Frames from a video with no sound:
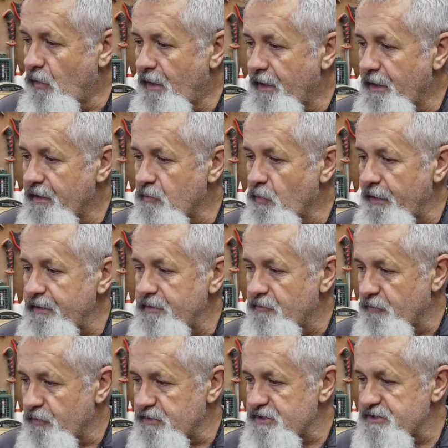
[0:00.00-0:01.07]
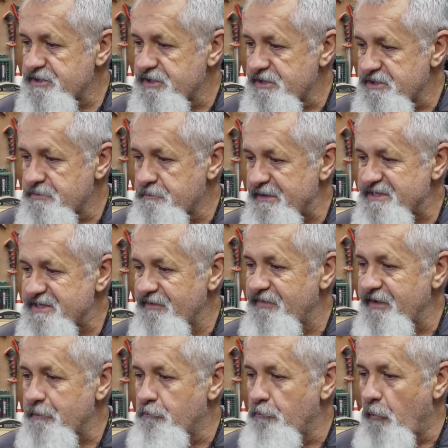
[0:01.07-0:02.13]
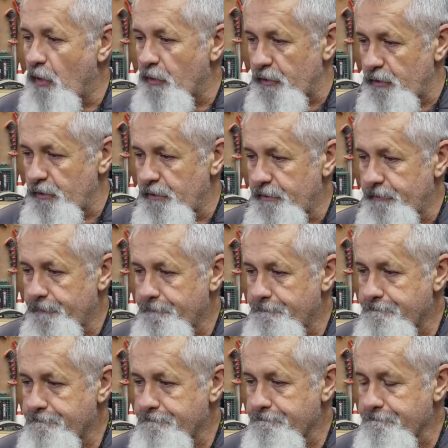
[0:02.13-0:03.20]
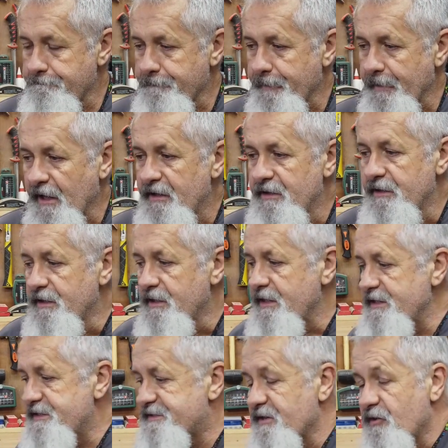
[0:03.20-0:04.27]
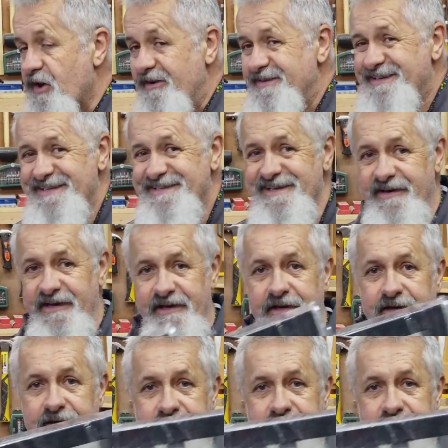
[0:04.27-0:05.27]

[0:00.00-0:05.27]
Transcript: why I went for this specific model is the rotisserie.